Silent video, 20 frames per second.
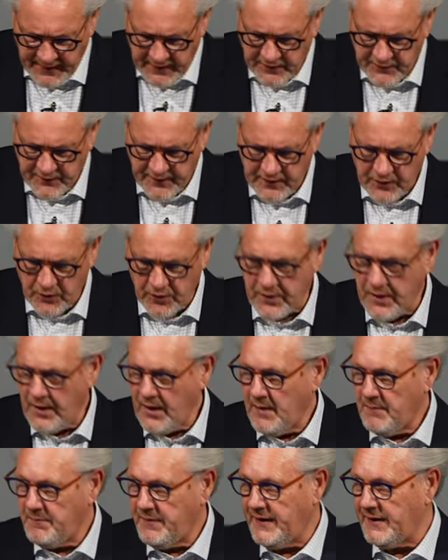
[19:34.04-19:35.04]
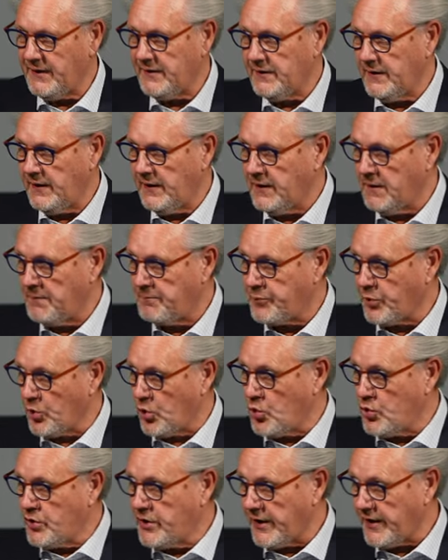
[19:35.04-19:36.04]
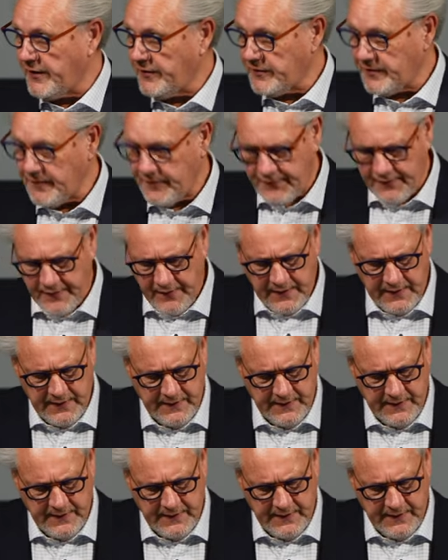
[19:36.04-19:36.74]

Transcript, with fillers: way, or being in a progressive way?